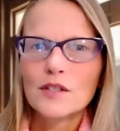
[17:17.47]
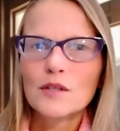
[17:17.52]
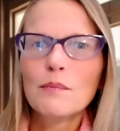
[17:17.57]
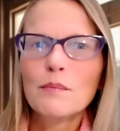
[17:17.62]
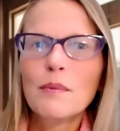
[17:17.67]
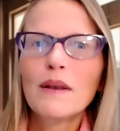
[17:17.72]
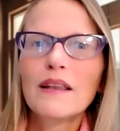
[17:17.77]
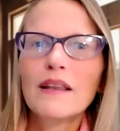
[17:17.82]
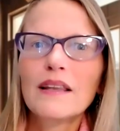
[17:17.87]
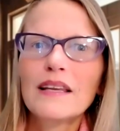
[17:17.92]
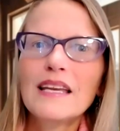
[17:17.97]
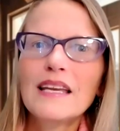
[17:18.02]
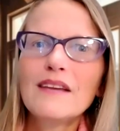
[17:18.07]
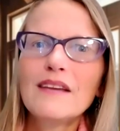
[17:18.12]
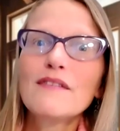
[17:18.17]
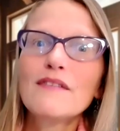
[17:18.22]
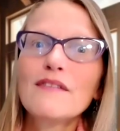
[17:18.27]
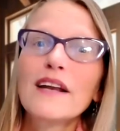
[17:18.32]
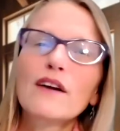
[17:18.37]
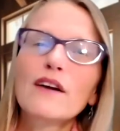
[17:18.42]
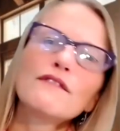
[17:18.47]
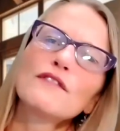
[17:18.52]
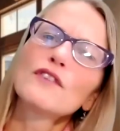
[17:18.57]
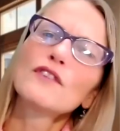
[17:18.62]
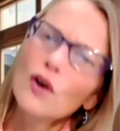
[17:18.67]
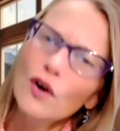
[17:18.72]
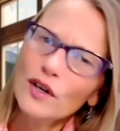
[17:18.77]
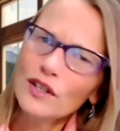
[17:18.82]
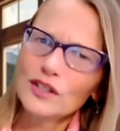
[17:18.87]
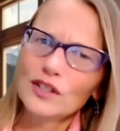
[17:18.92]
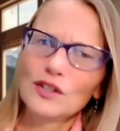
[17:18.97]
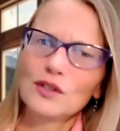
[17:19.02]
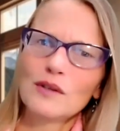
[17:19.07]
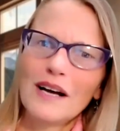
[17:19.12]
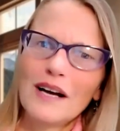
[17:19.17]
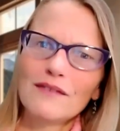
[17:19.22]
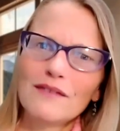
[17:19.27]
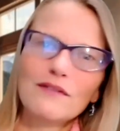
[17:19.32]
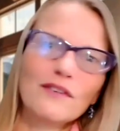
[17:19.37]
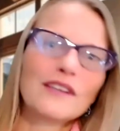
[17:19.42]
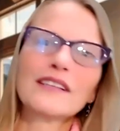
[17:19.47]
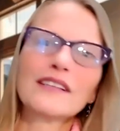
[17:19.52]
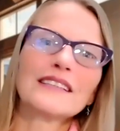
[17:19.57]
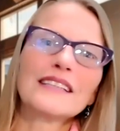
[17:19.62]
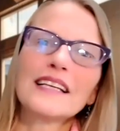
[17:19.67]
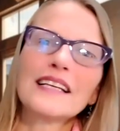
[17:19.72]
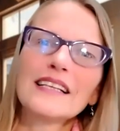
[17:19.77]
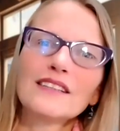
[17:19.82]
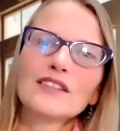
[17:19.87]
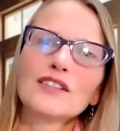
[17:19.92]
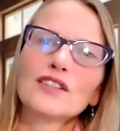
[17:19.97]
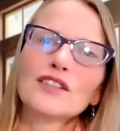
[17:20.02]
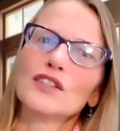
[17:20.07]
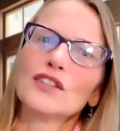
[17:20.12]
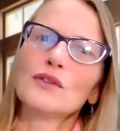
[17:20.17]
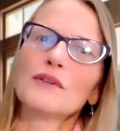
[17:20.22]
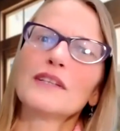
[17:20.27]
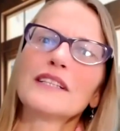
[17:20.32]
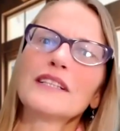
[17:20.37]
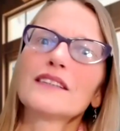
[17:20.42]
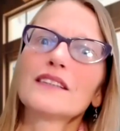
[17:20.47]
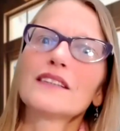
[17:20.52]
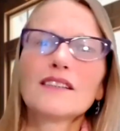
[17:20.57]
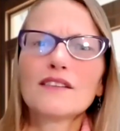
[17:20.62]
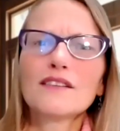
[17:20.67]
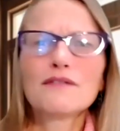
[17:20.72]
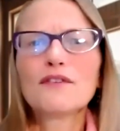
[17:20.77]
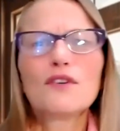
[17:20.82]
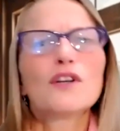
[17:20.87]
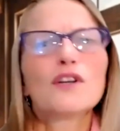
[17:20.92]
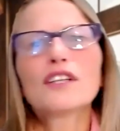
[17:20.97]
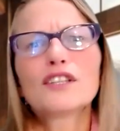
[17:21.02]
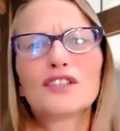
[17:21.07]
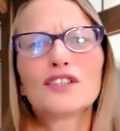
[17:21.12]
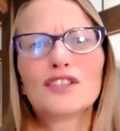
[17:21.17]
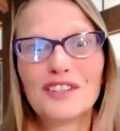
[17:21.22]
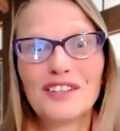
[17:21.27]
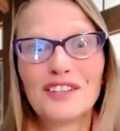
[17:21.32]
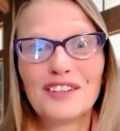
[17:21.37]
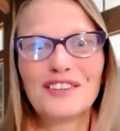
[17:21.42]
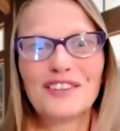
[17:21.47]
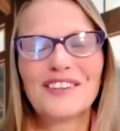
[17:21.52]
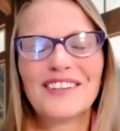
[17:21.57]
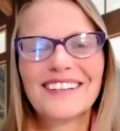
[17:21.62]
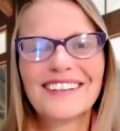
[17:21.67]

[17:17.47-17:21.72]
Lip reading: to believe that of course you have what it takes to do it. Of course you do.